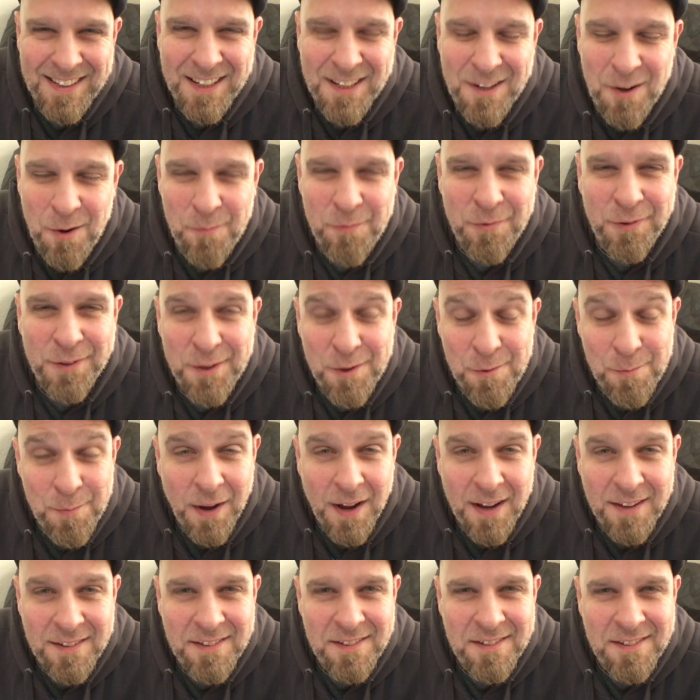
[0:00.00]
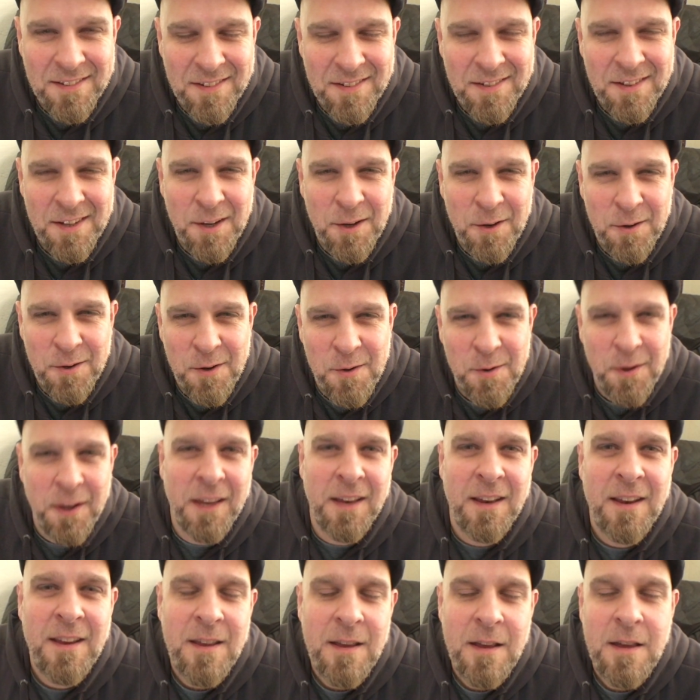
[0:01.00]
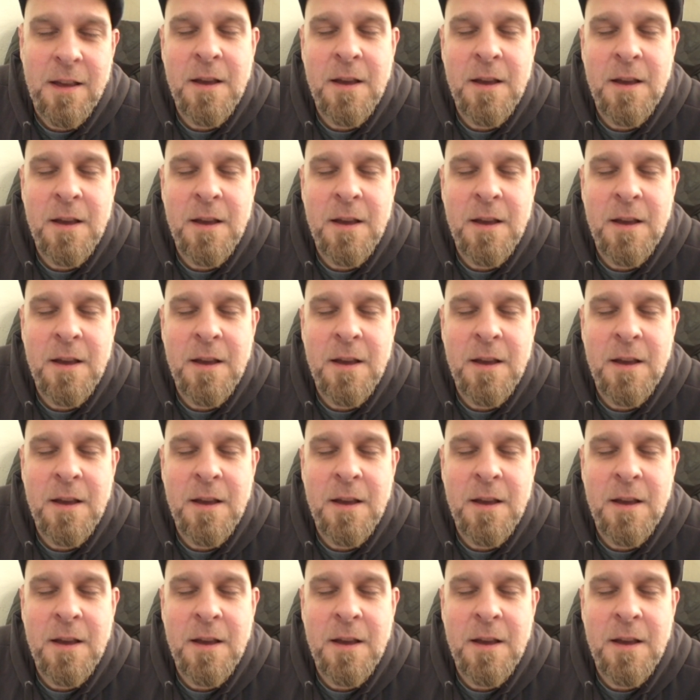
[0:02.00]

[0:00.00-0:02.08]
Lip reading: hopefully your boss isn't seeing you doing it.